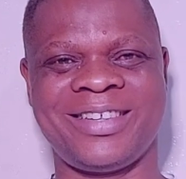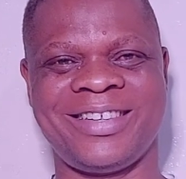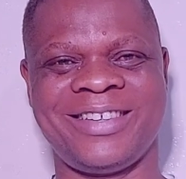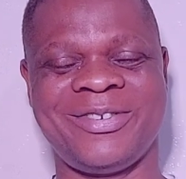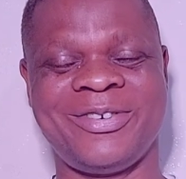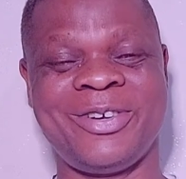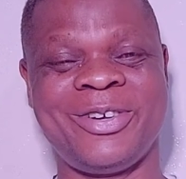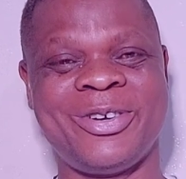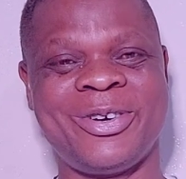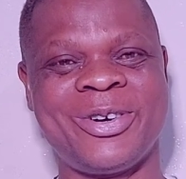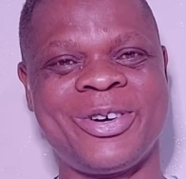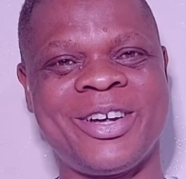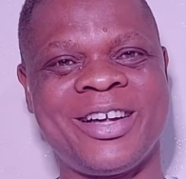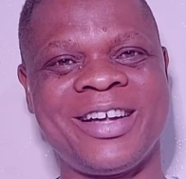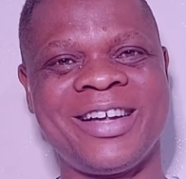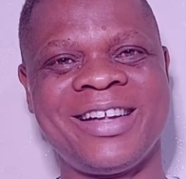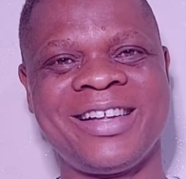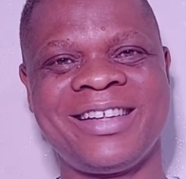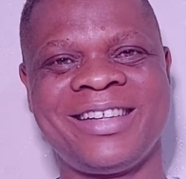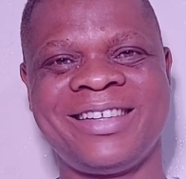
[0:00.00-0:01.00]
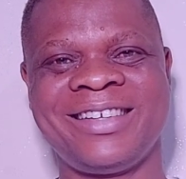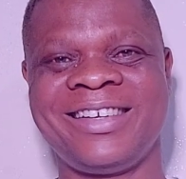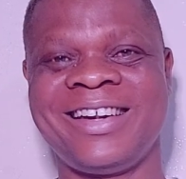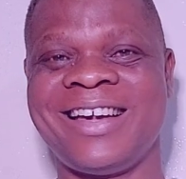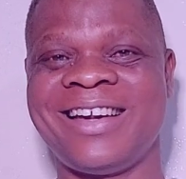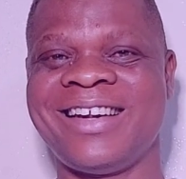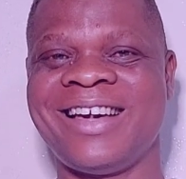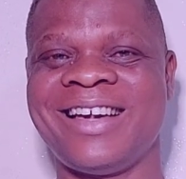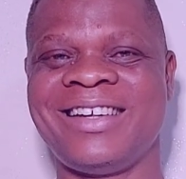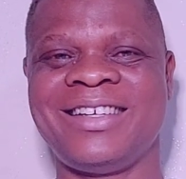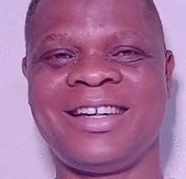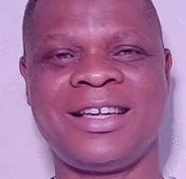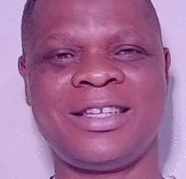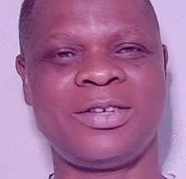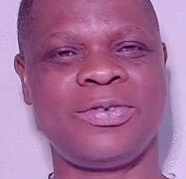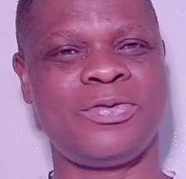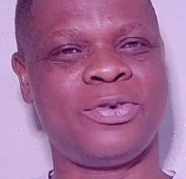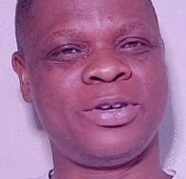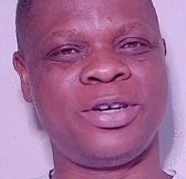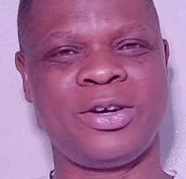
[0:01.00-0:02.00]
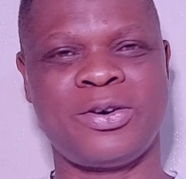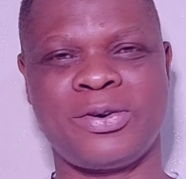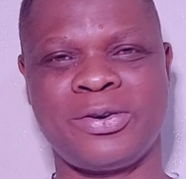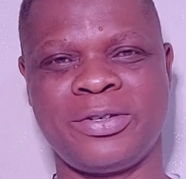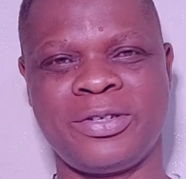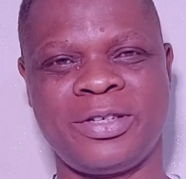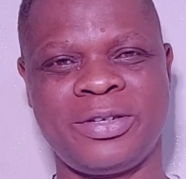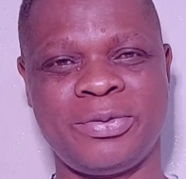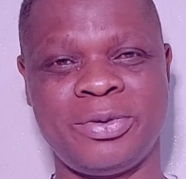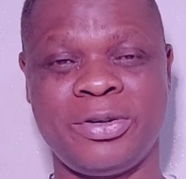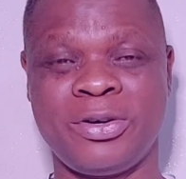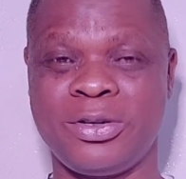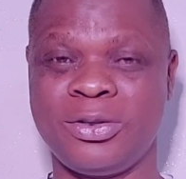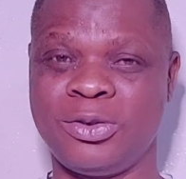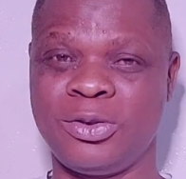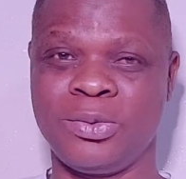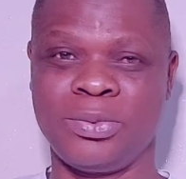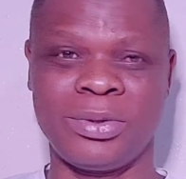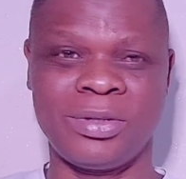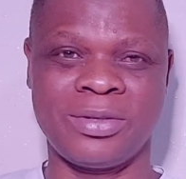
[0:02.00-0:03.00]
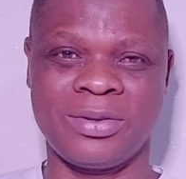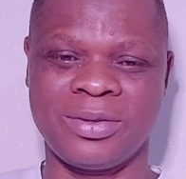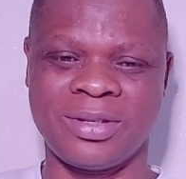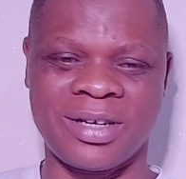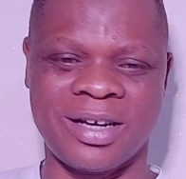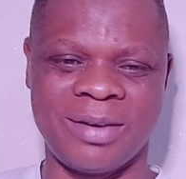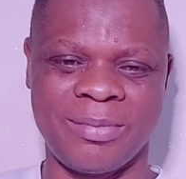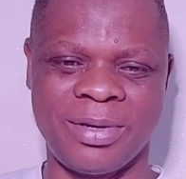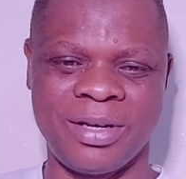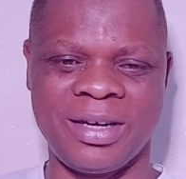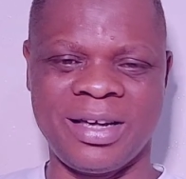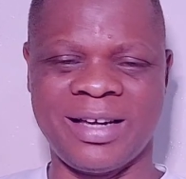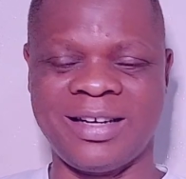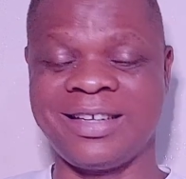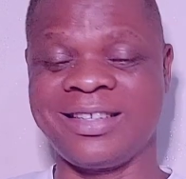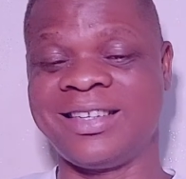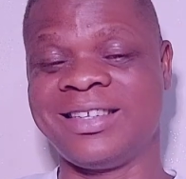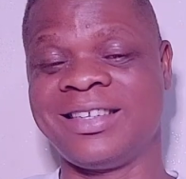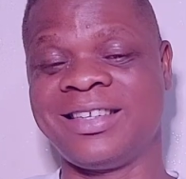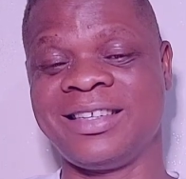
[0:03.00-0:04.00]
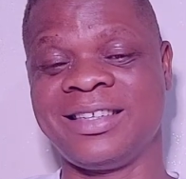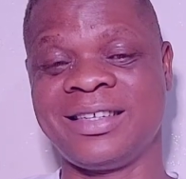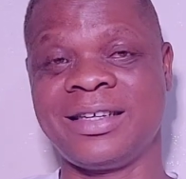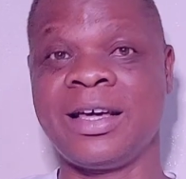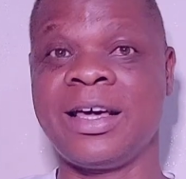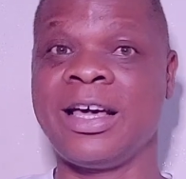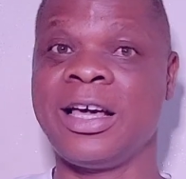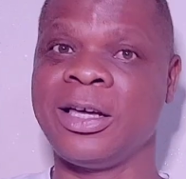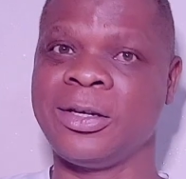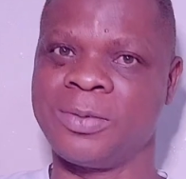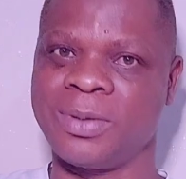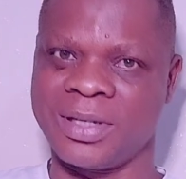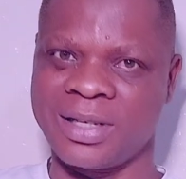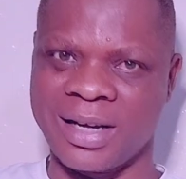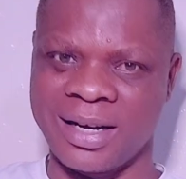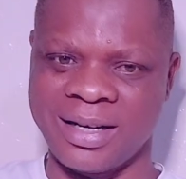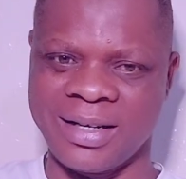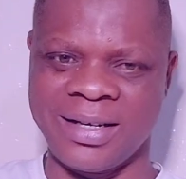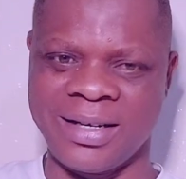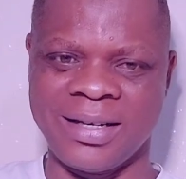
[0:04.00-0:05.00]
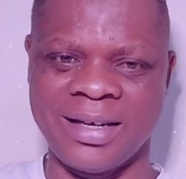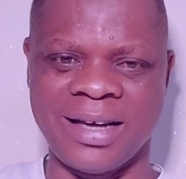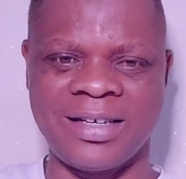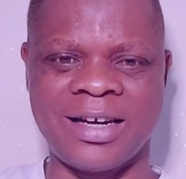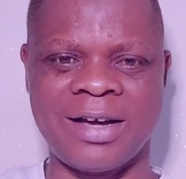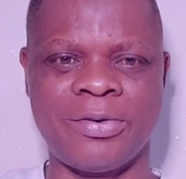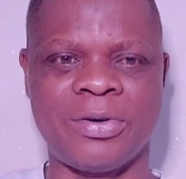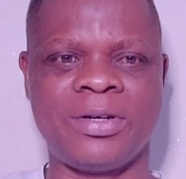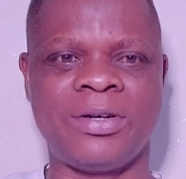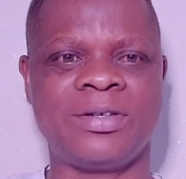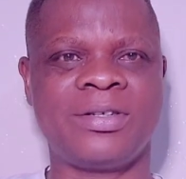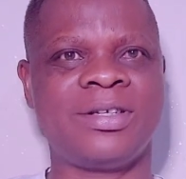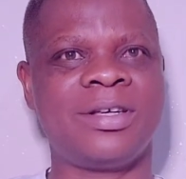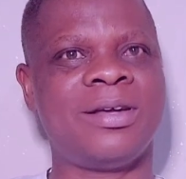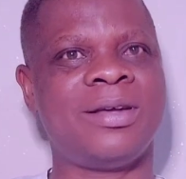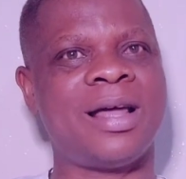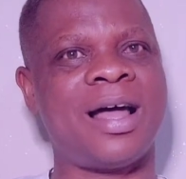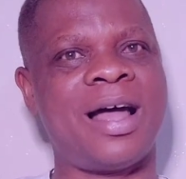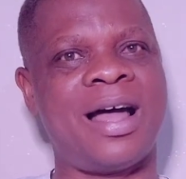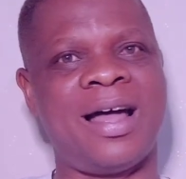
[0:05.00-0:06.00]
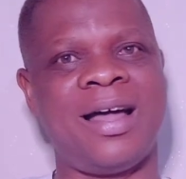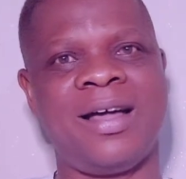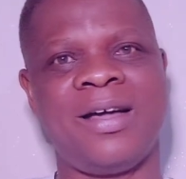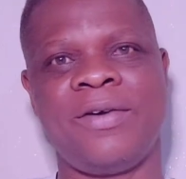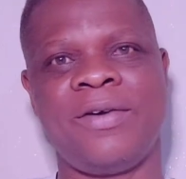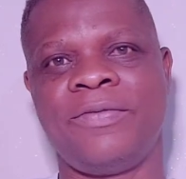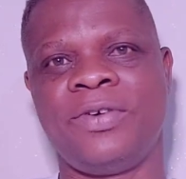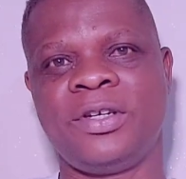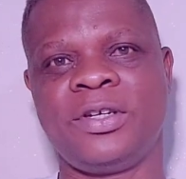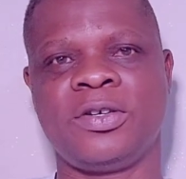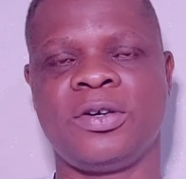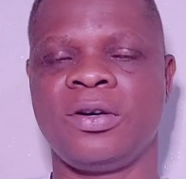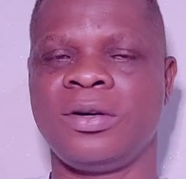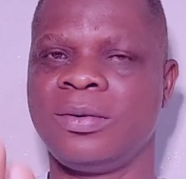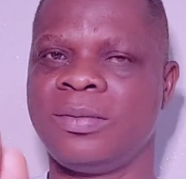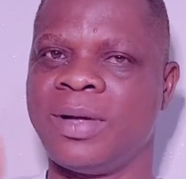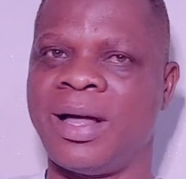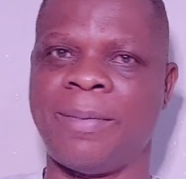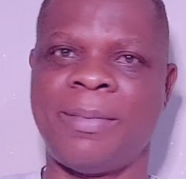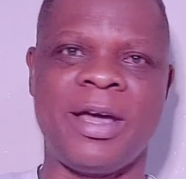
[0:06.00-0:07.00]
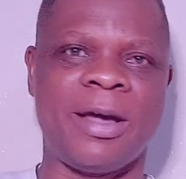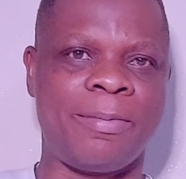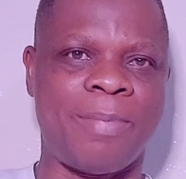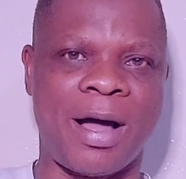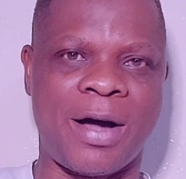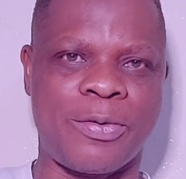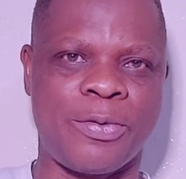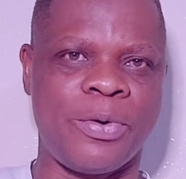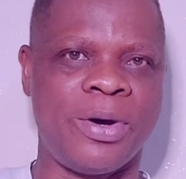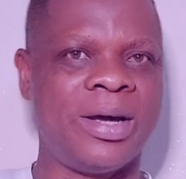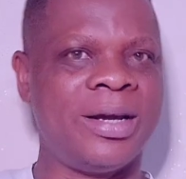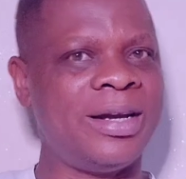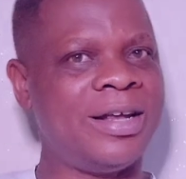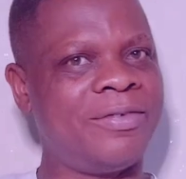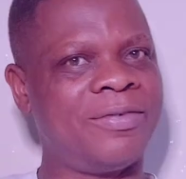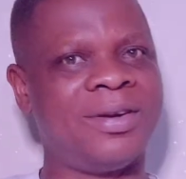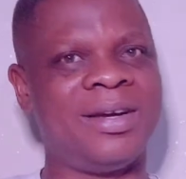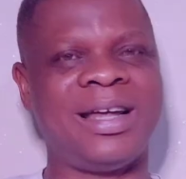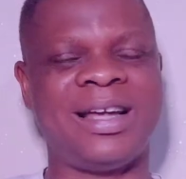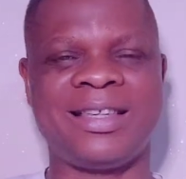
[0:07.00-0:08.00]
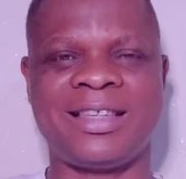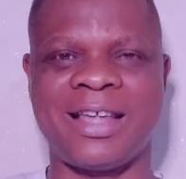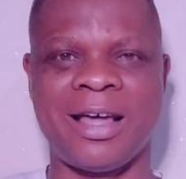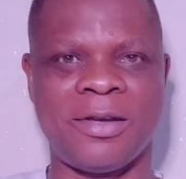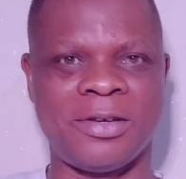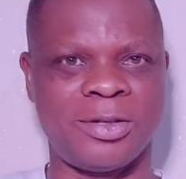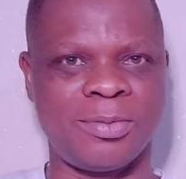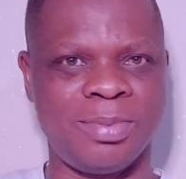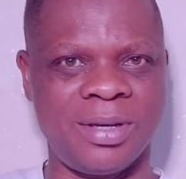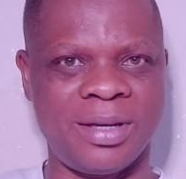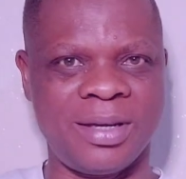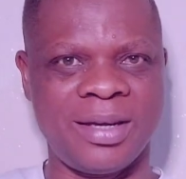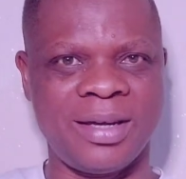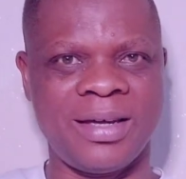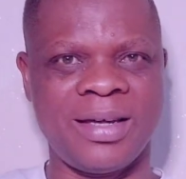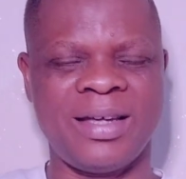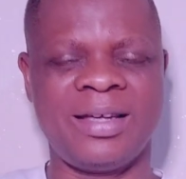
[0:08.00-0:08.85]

We know Nigeria is a funny country. We don't joke with social media. Netizens, especially in Nigeria, were just saying, Future, I beg Parkway, let Tems be.